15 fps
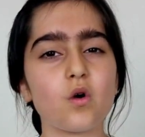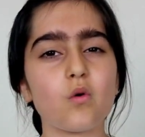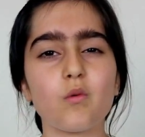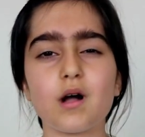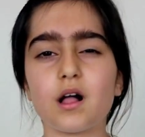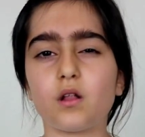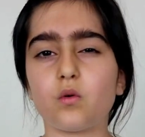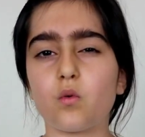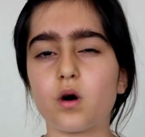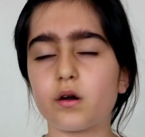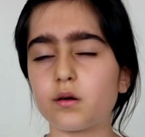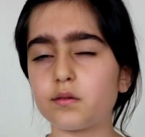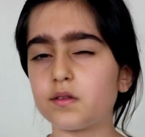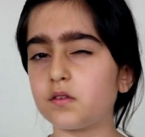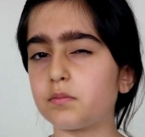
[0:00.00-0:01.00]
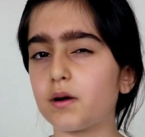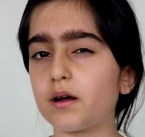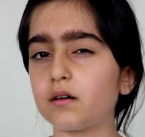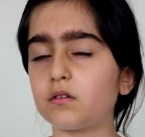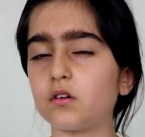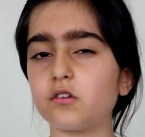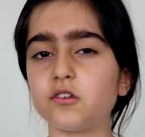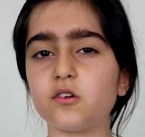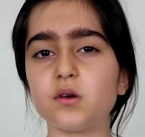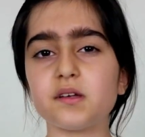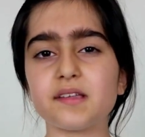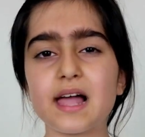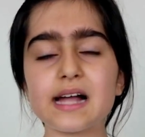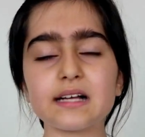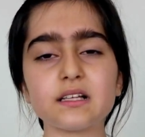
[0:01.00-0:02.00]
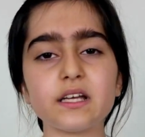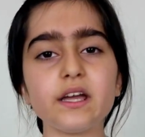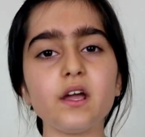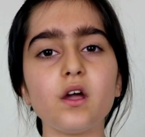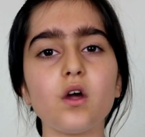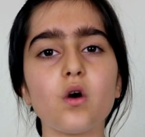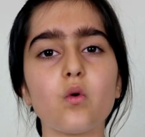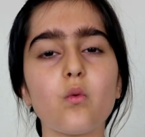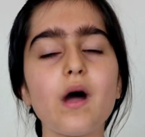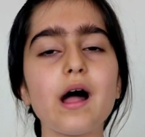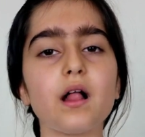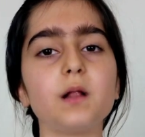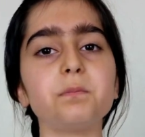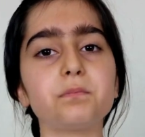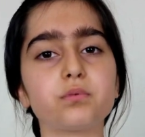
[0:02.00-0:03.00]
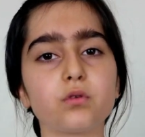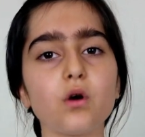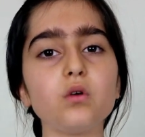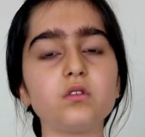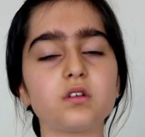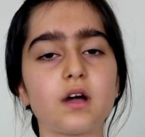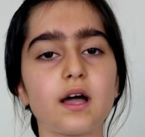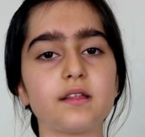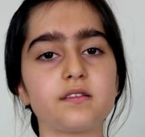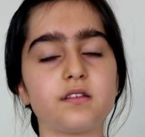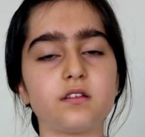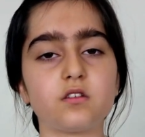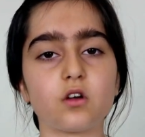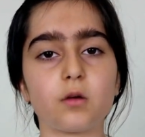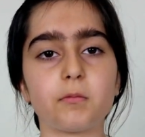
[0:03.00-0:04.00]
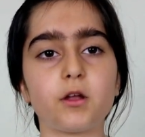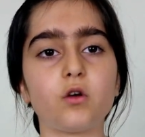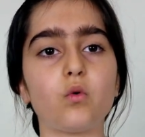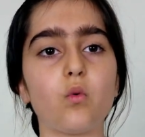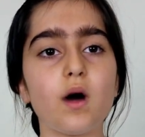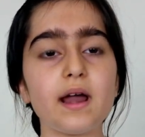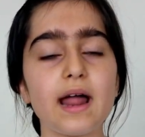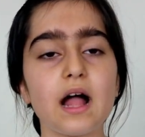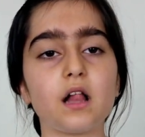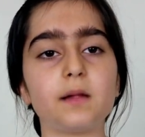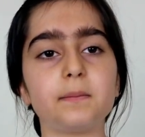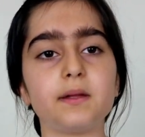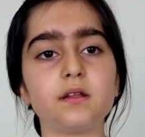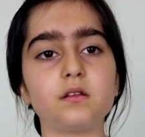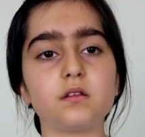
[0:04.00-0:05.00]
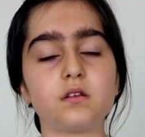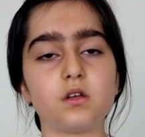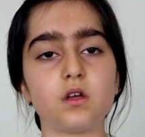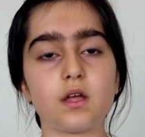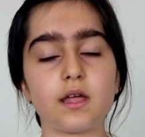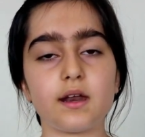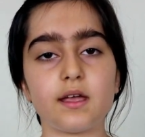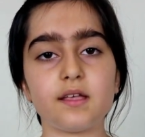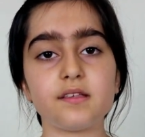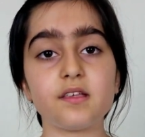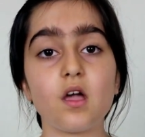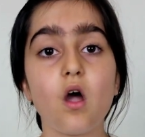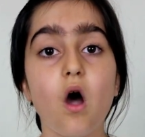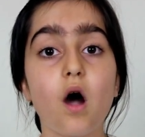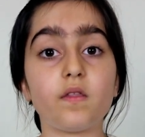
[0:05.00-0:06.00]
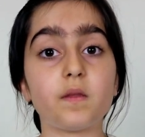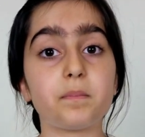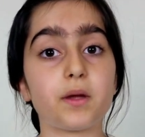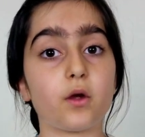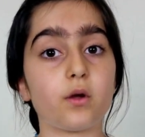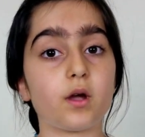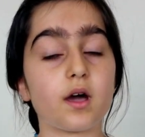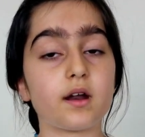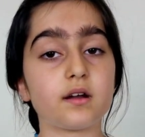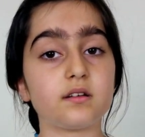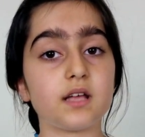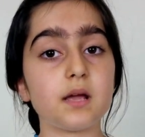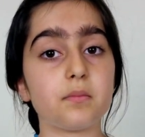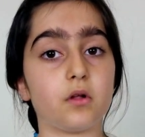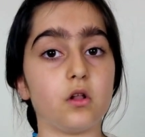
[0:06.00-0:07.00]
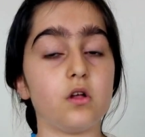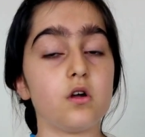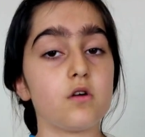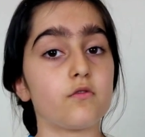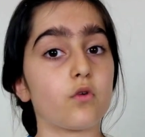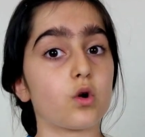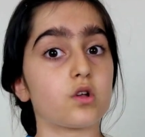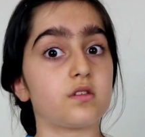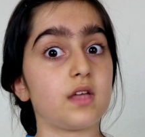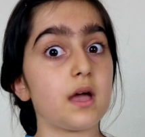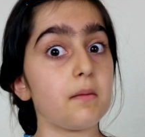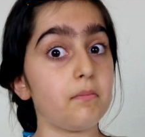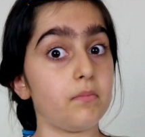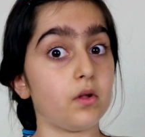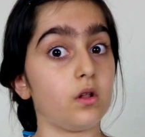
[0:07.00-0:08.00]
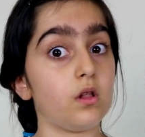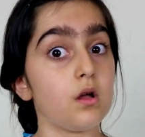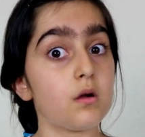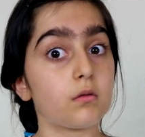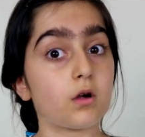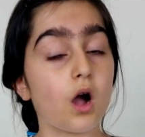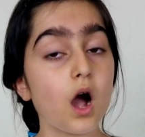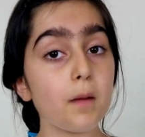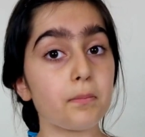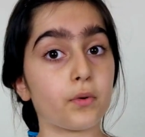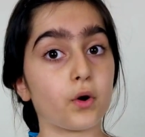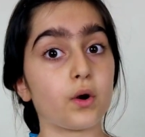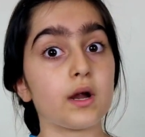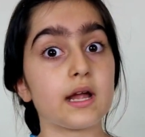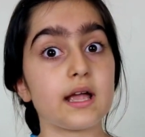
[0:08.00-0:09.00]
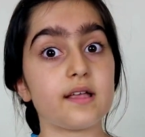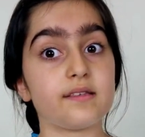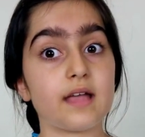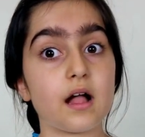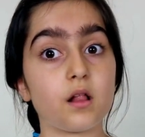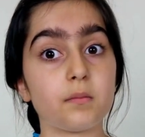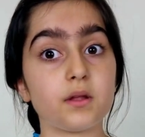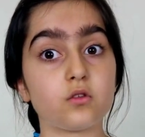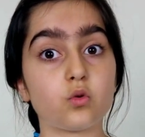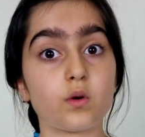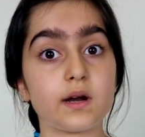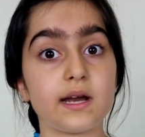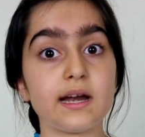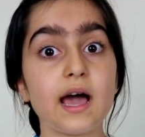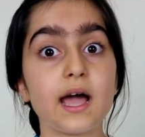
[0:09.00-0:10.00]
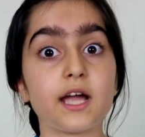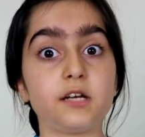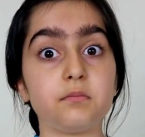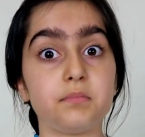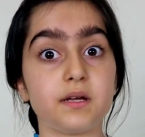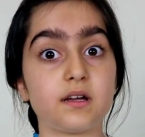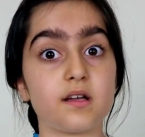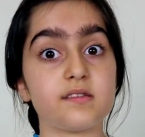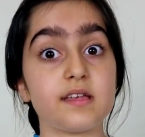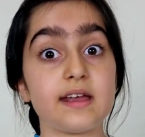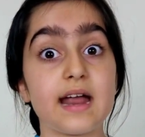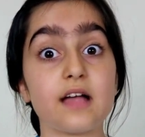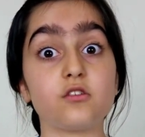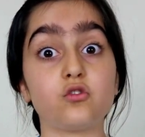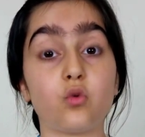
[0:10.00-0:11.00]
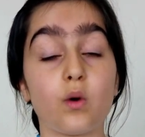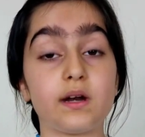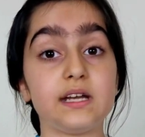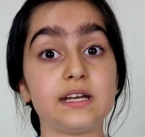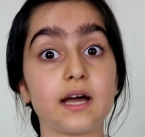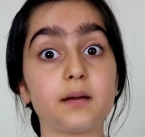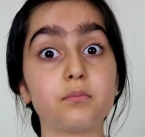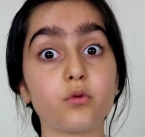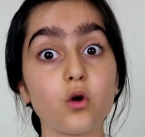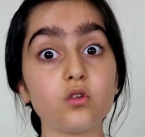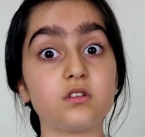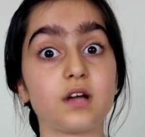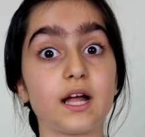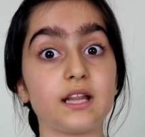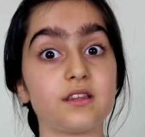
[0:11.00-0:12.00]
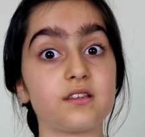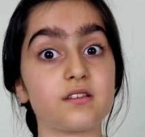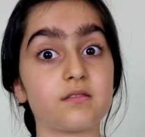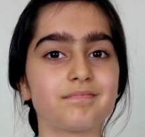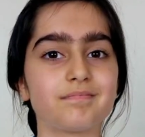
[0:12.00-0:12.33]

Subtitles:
Well, what do these particles do exactly? Well, protons determine what element it is on the periodic table. For example, copper is element 29 because it has 29 protons.